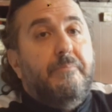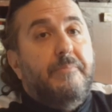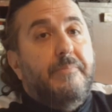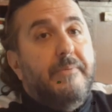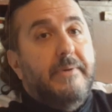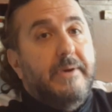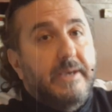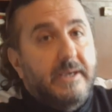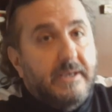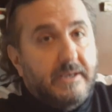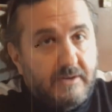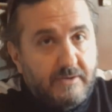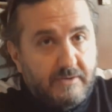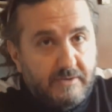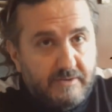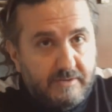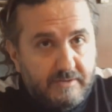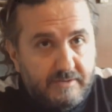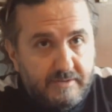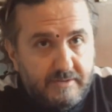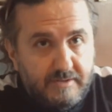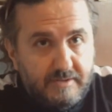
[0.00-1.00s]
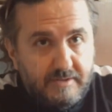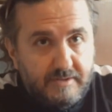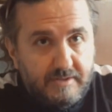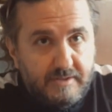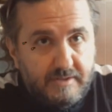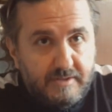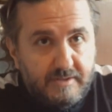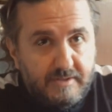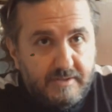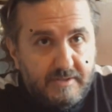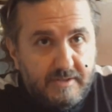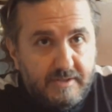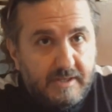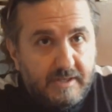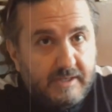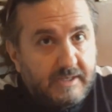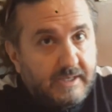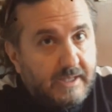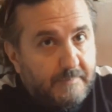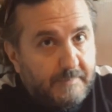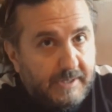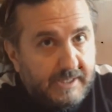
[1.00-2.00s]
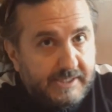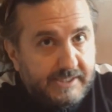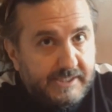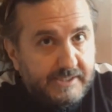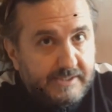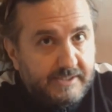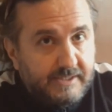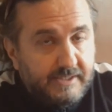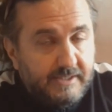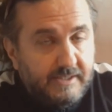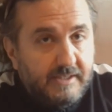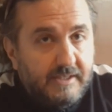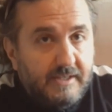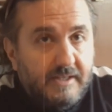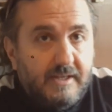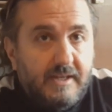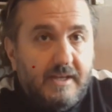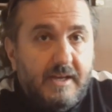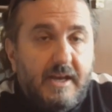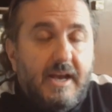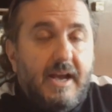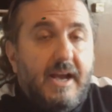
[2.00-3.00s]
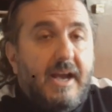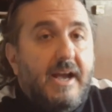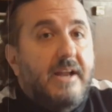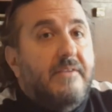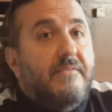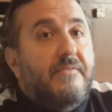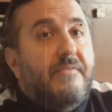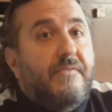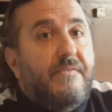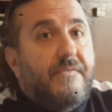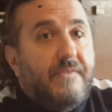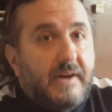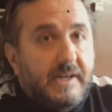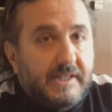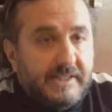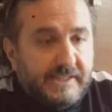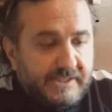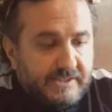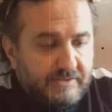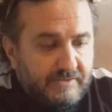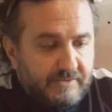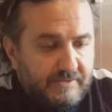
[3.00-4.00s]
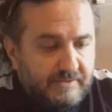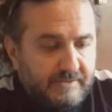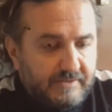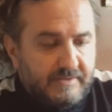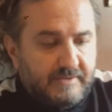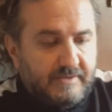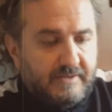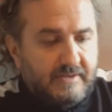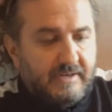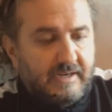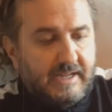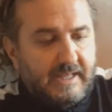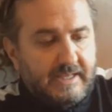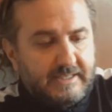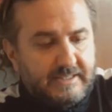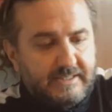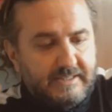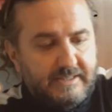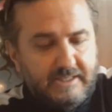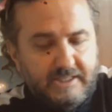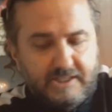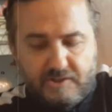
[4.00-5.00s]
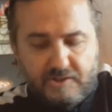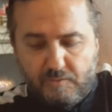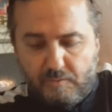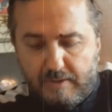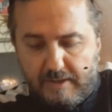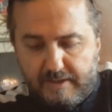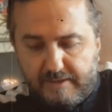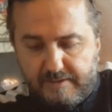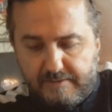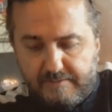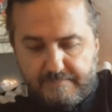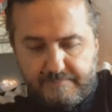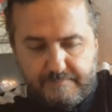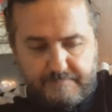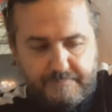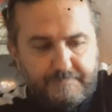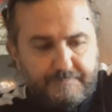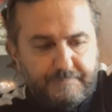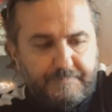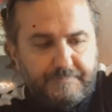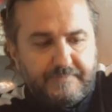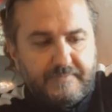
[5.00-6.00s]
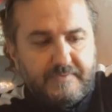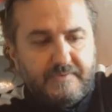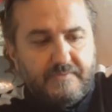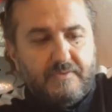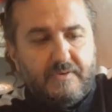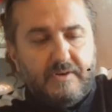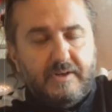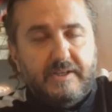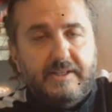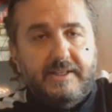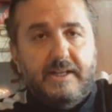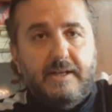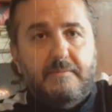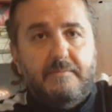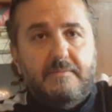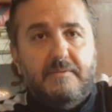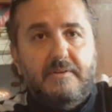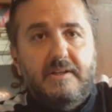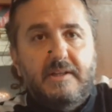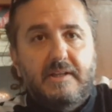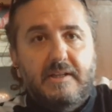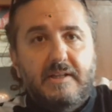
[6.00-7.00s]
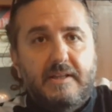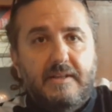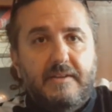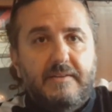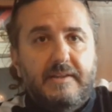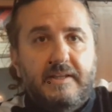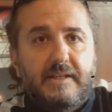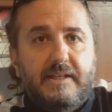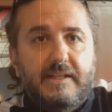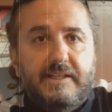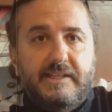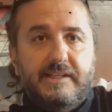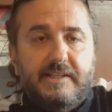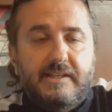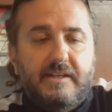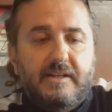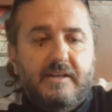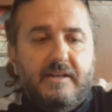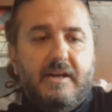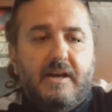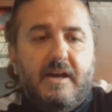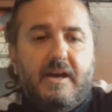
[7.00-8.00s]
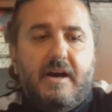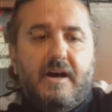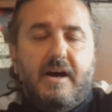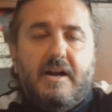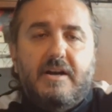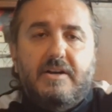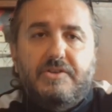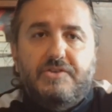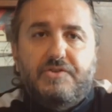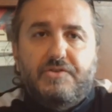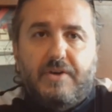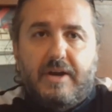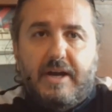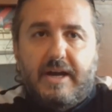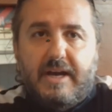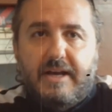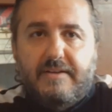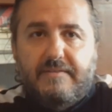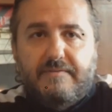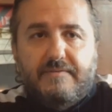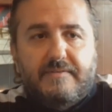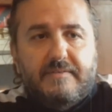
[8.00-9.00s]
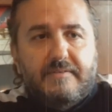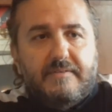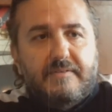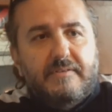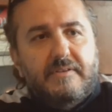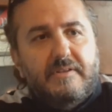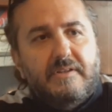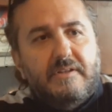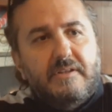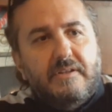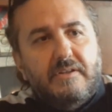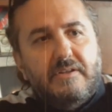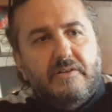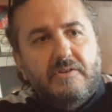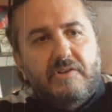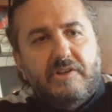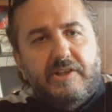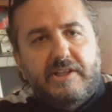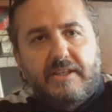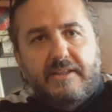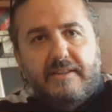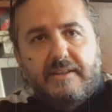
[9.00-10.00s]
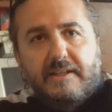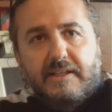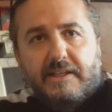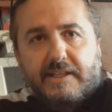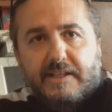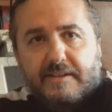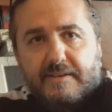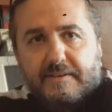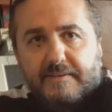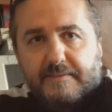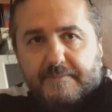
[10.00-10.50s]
bigger capacity and faster. Like this one, for example, this hard drive, you see this?